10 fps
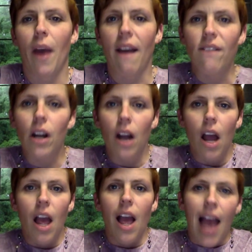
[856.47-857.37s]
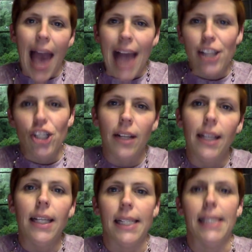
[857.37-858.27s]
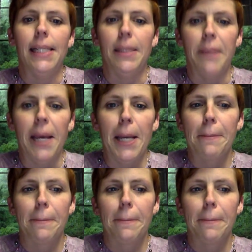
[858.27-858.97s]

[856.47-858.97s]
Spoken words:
ever actually listened to me.